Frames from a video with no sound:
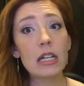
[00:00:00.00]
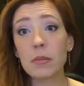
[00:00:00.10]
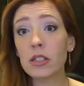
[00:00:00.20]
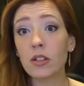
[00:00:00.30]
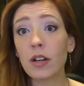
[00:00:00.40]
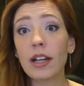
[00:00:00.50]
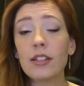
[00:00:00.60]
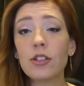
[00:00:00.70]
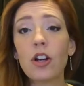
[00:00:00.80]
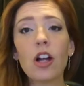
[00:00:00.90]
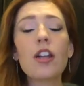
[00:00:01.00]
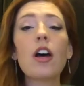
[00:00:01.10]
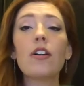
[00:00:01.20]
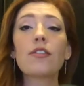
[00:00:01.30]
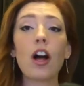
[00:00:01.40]
episode, I guess you'd call it,
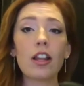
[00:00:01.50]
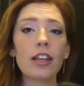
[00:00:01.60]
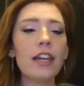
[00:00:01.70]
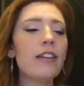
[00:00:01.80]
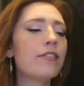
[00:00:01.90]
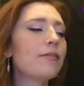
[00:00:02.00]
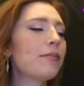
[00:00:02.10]
of Calling Eve.